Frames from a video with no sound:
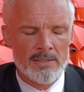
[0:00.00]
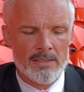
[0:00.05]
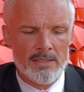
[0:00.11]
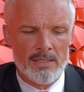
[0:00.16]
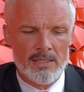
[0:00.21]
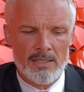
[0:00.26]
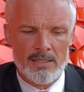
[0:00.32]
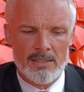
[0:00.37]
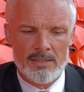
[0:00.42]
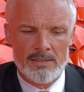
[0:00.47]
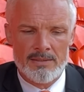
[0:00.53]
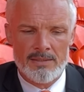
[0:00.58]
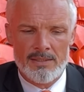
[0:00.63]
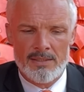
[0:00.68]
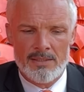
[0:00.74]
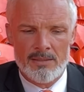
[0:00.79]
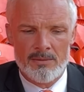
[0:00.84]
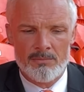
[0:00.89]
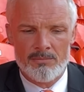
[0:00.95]

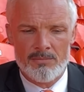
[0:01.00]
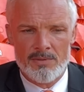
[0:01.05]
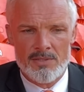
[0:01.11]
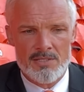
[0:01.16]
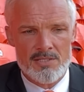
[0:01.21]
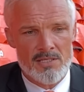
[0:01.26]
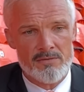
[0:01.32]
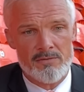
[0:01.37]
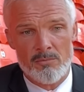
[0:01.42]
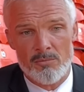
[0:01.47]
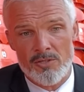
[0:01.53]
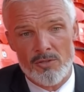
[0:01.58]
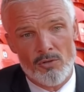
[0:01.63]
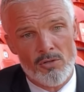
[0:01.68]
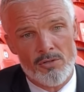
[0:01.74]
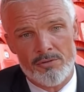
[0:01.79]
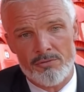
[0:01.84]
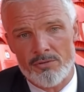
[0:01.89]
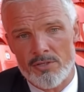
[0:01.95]
And he's given me
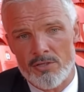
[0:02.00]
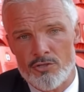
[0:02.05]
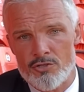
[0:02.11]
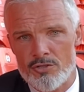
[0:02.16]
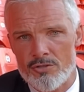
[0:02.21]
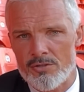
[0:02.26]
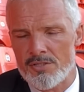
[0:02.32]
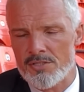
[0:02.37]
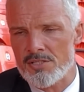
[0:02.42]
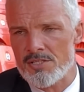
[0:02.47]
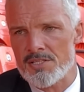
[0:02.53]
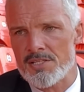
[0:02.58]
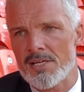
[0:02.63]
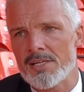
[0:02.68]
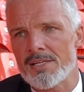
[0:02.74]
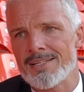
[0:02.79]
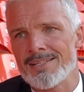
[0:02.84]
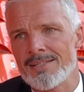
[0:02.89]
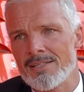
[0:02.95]
all the reassurances
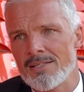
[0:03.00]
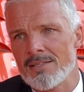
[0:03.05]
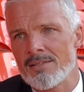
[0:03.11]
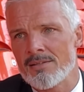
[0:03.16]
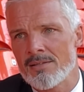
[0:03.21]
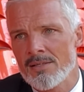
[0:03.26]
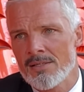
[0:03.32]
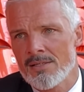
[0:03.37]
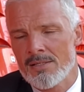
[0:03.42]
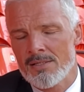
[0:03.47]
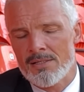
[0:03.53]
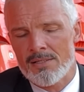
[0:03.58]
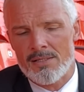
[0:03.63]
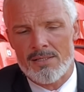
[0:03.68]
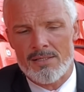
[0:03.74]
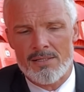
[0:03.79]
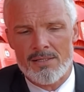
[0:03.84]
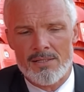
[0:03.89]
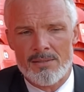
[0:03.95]
that I need
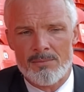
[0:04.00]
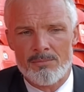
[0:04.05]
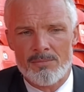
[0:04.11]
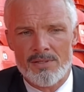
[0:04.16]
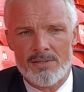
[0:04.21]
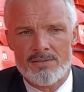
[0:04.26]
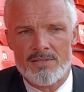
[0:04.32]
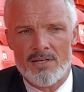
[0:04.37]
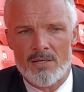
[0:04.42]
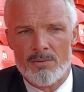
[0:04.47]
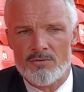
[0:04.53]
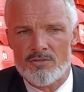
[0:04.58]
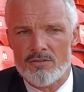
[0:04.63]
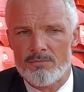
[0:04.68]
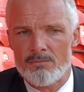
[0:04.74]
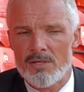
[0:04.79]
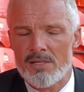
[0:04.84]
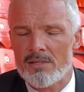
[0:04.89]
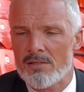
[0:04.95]
in terms
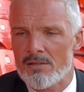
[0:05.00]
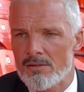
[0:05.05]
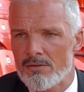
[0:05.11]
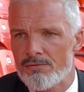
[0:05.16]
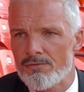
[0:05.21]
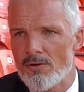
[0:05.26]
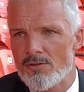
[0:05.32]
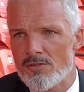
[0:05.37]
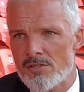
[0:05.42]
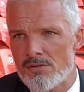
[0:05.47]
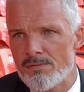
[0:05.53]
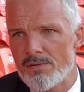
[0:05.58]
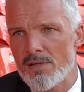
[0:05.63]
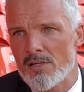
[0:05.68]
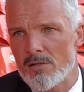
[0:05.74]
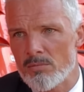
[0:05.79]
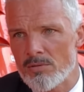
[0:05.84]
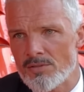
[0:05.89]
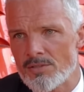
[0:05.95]
of making the funds
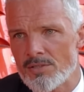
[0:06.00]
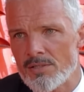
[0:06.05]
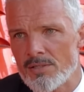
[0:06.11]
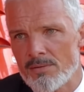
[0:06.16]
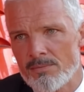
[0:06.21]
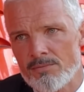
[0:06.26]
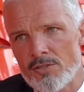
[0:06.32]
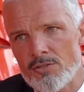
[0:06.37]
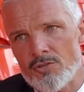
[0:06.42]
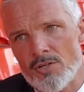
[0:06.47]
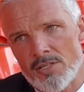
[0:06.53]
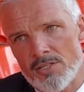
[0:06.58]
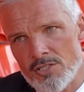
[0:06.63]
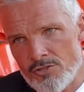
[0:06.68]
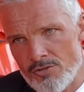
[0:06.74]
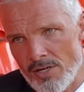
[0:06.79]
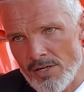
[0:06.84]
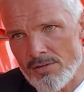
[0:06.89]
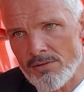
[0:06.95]
available to try and
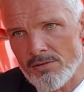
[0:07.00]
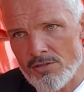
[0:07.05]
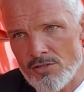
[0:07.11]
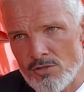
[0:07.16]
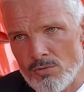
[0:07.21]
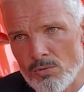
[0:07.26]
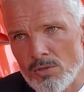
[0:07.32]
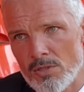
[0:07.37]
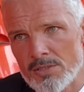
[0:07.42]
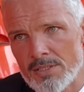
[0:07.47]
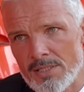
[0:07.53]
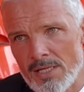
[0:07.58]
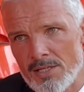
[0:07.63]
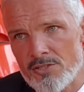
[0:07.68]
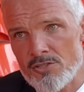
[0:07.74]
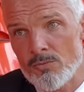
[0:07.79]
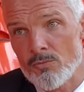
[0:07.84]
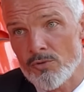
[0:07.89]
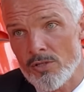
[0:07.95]
strengthen the squad and
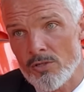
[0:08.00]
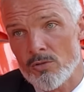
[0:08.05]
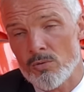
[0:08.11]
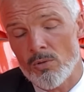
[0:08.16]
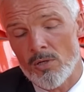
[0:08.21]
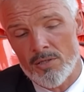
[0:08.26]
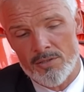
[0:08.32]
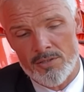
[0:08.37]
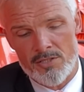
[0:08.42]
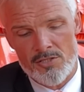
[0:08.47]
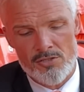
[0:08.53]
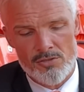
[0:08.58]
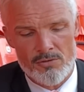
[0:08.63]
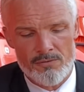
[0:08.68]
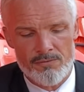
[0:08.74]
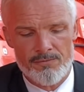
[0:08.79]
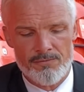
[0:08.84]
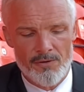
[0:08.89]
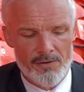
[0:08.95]
add some real quality.
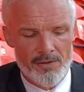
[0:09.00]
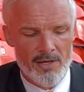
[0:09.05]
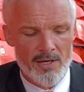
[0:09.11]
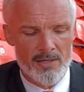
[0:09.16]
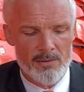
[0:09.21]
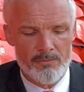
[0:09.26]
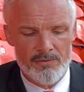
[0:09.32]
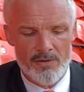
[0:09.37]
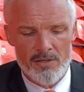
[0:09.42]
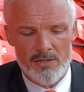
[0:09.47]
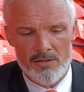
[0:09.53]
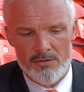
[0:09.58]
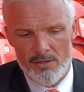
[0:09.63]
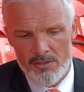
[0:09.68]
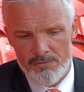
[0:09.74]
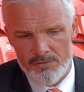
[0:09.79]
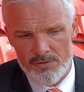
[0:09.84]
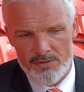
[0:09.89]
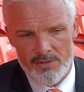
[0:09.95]
So for that, I'm very
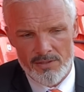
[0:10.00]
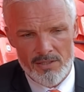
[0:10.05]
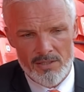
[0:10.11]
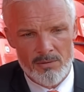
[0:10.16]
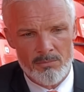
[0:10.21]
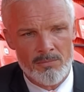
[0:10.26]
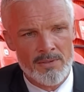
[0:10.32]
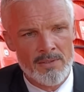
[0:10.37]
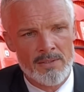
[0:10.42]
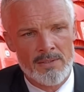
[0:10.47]
grateful to him.